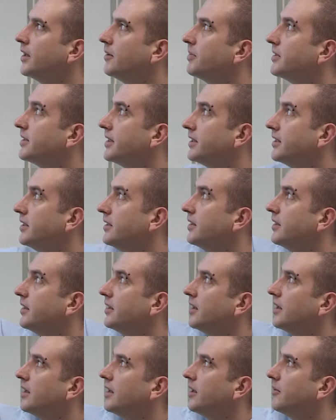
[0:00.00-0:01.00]
position
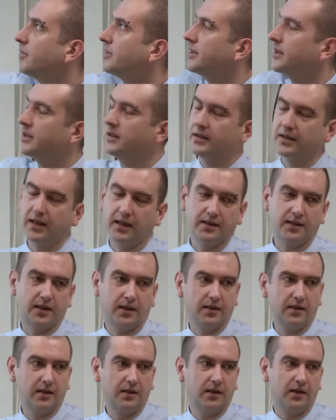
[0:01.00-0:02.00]
sensor